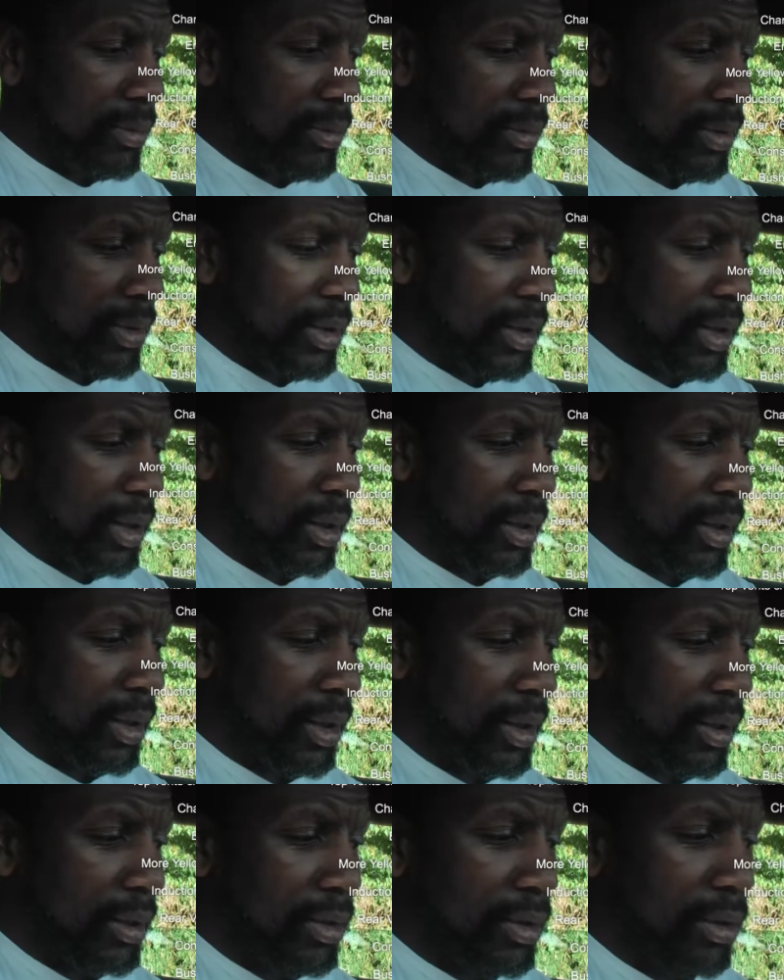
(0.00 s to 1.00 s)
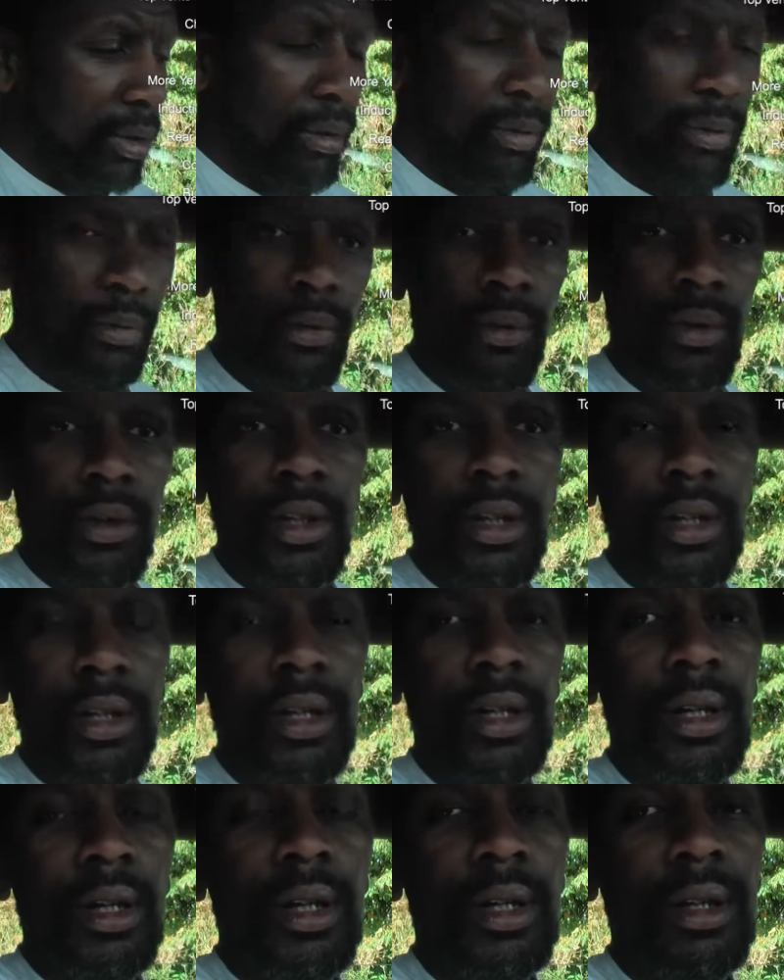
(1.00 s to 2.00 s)
sticky stuff for
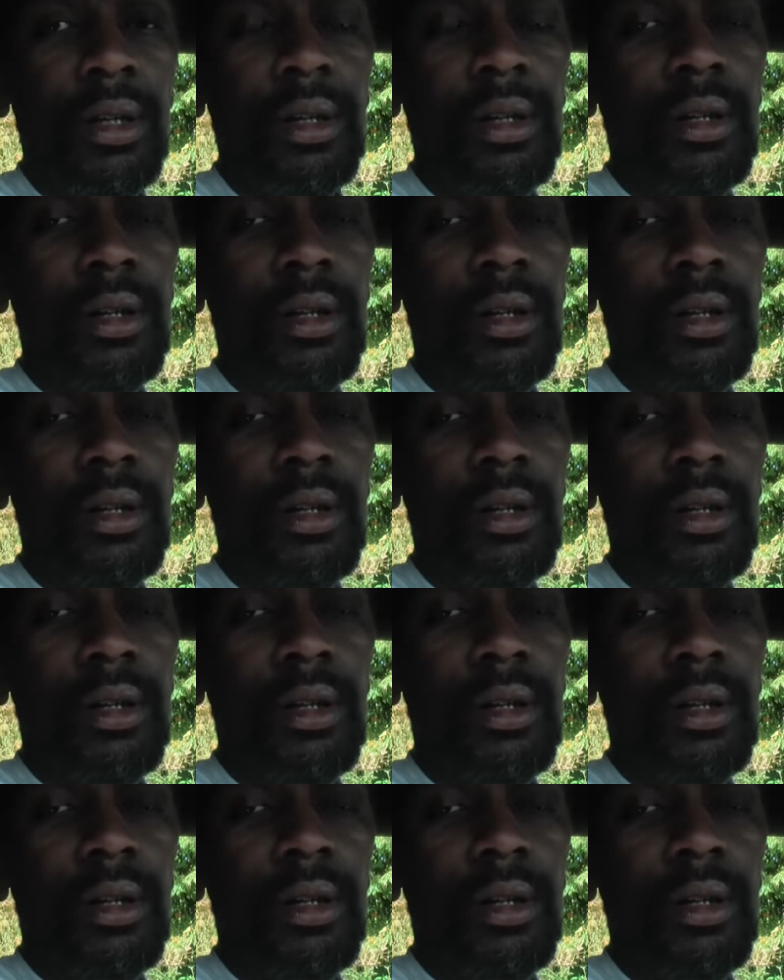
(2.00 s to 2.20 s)
the